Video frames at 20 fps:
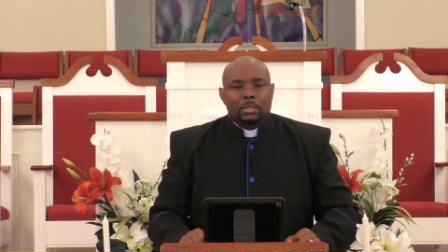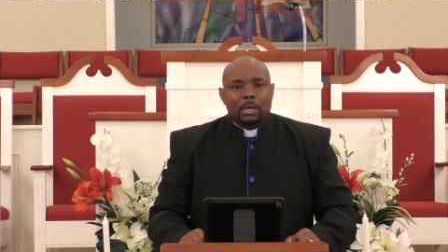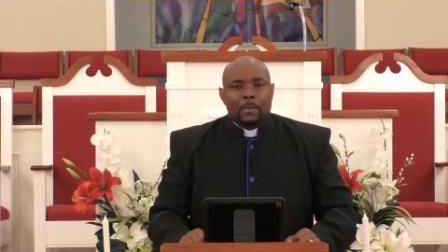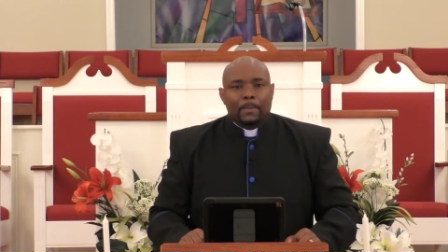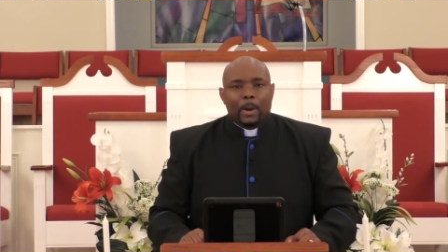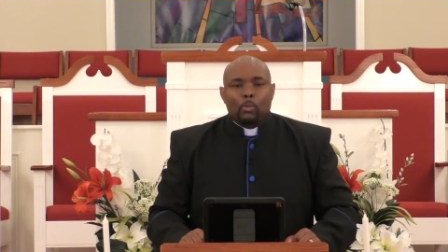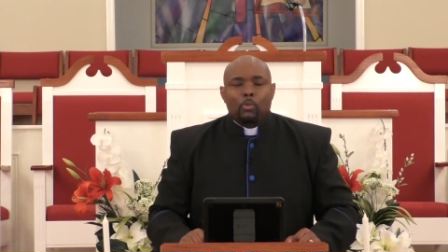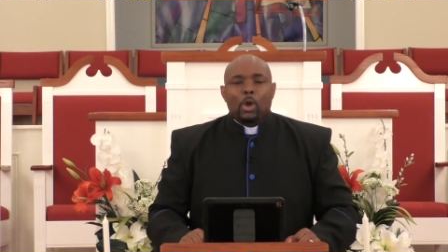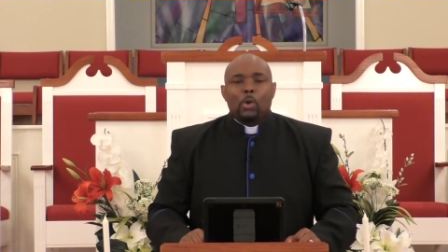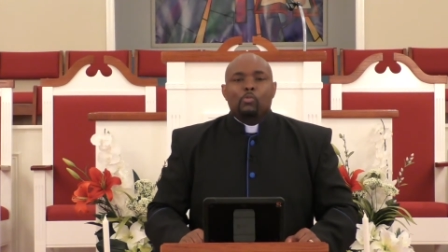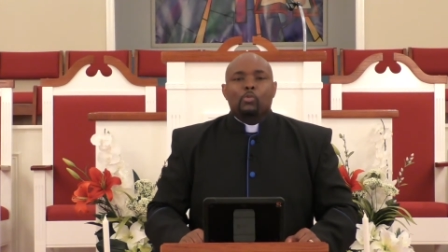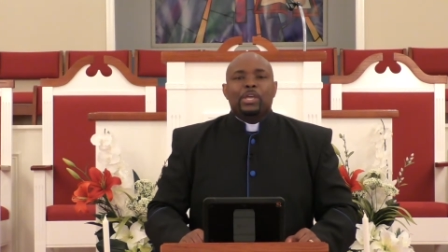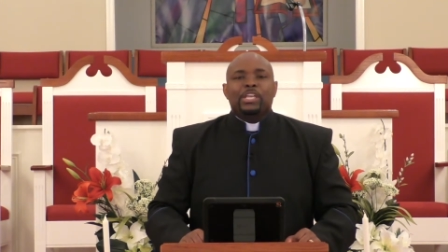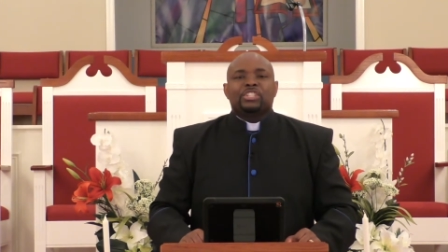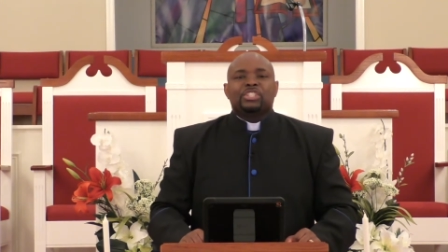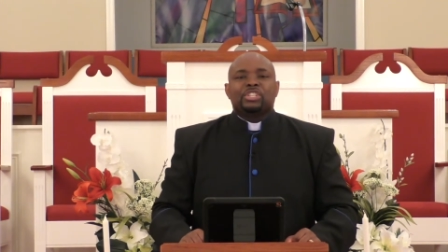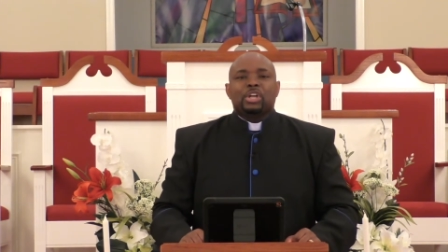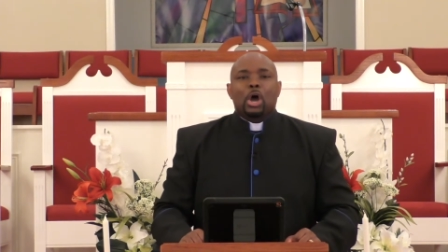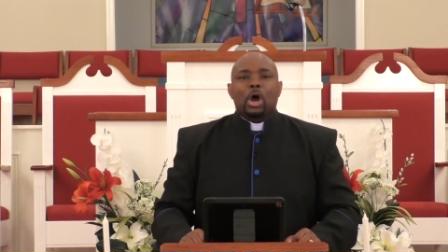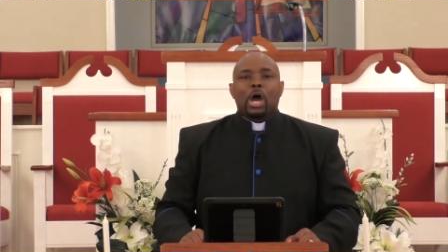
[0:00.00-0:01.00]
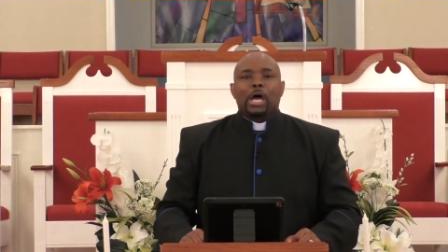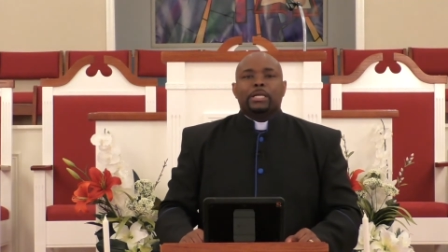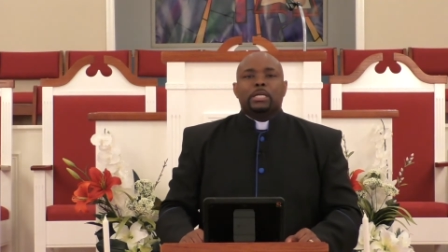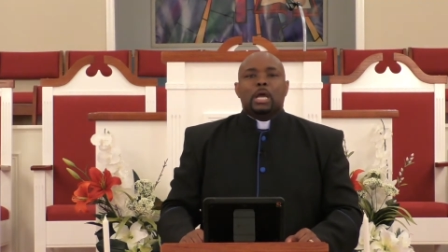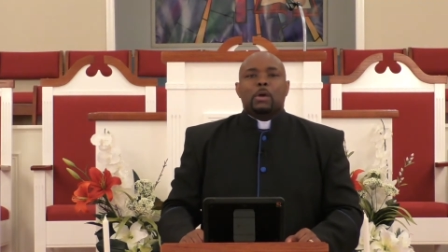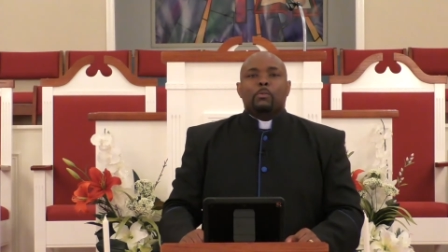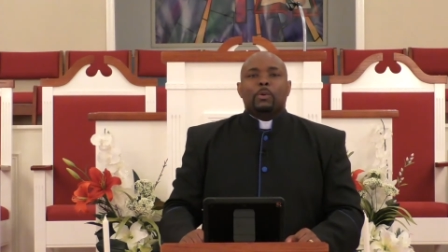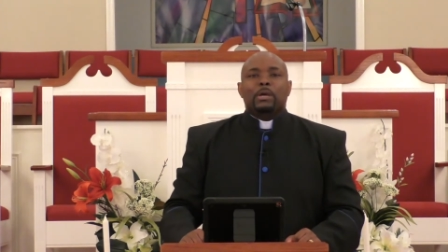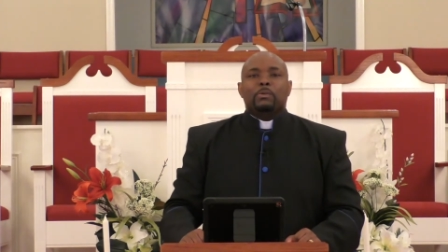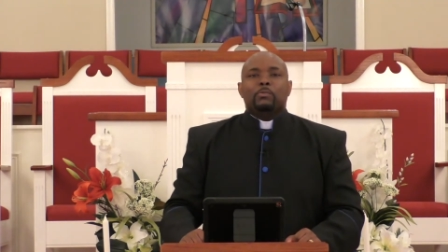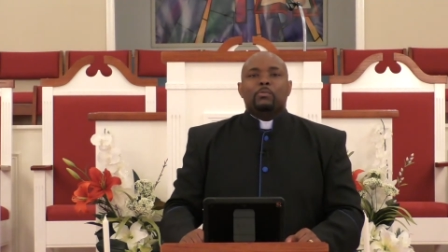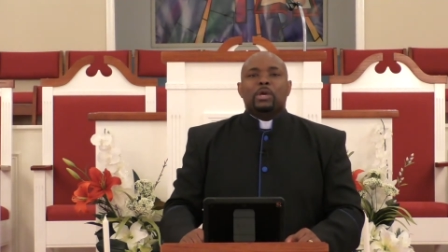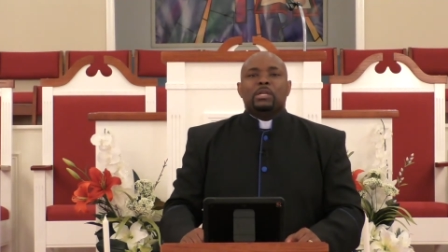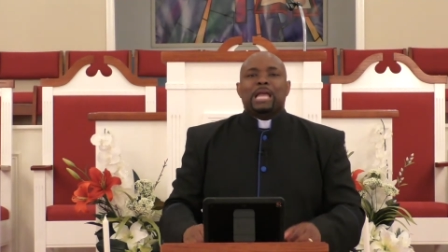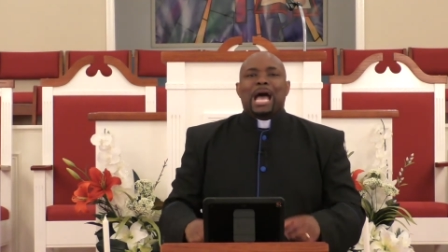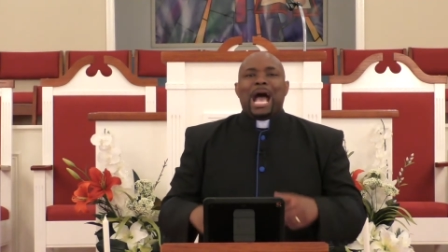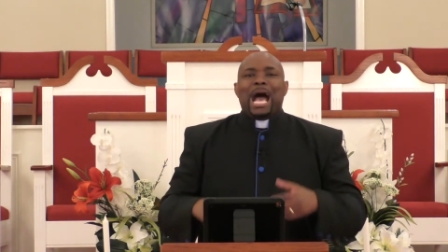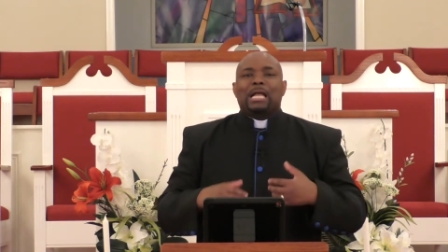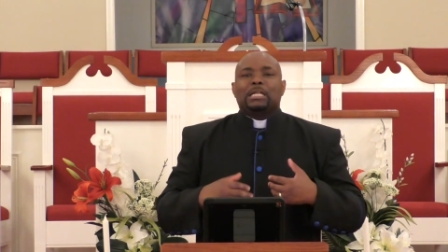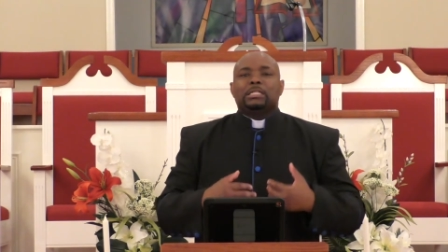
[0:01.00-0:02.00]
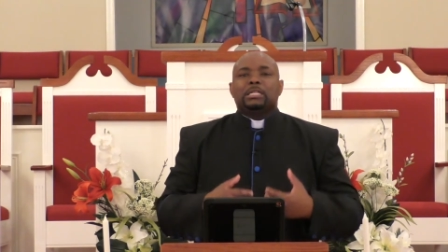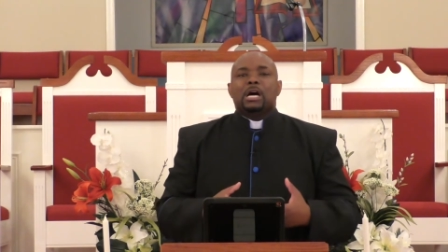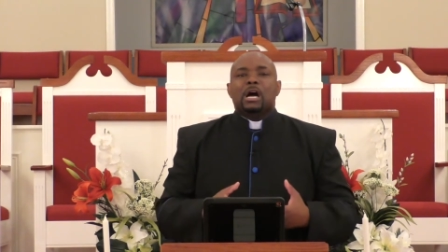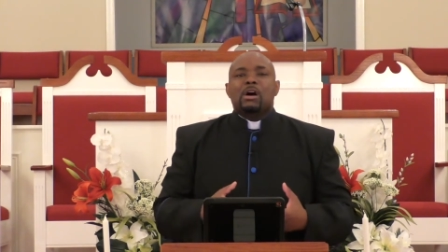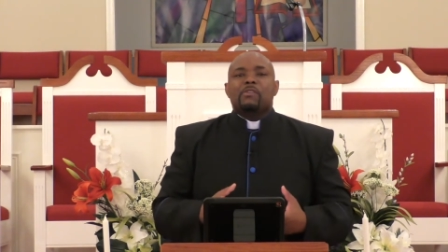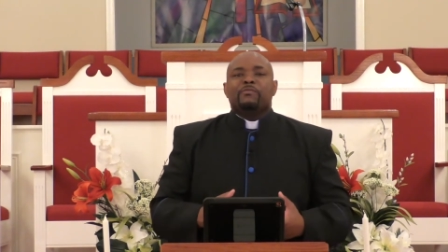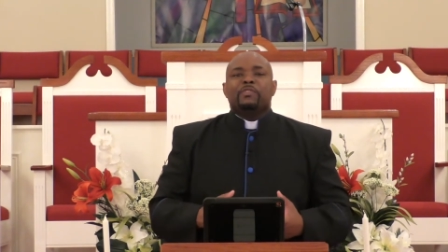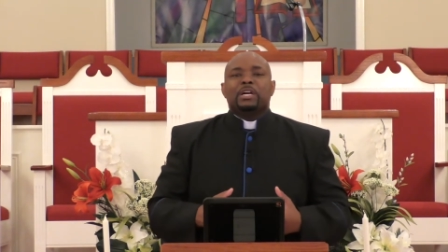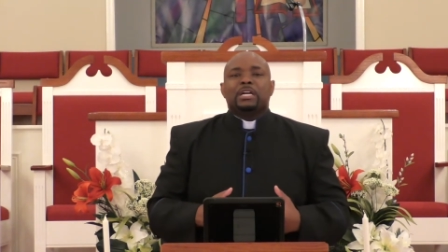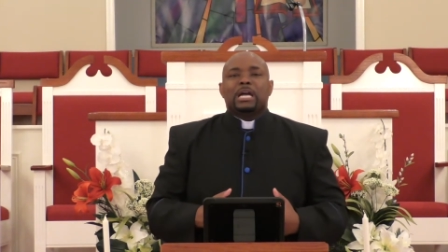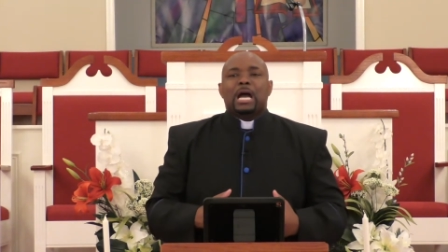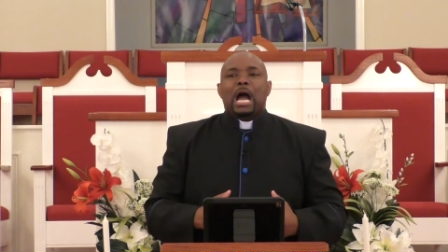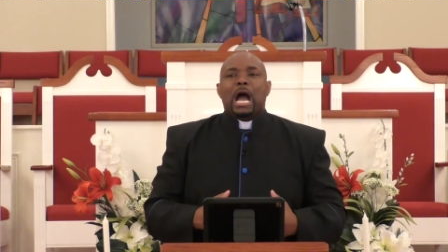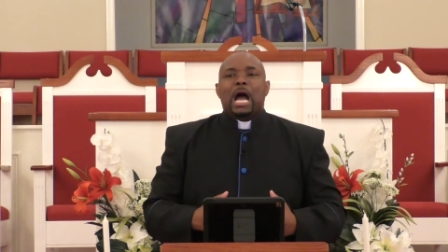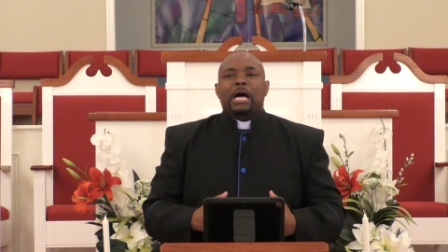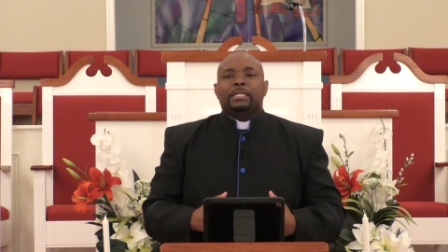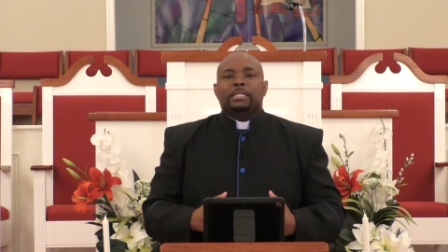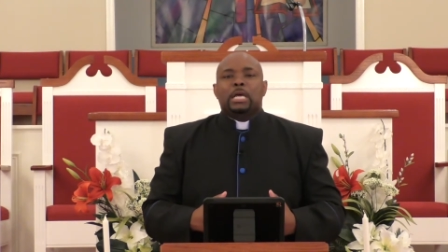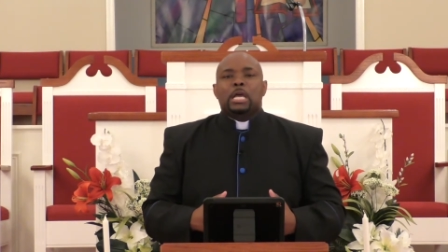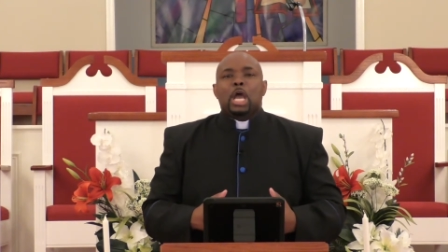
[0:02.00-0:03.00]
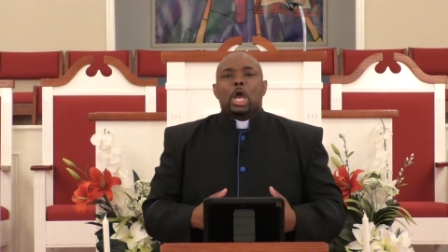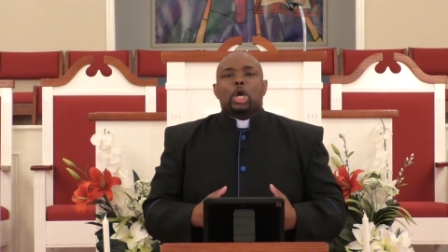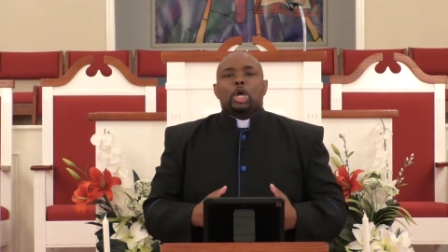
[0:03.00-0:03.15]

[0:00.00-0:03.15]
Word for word: But when we start, when, when our love for God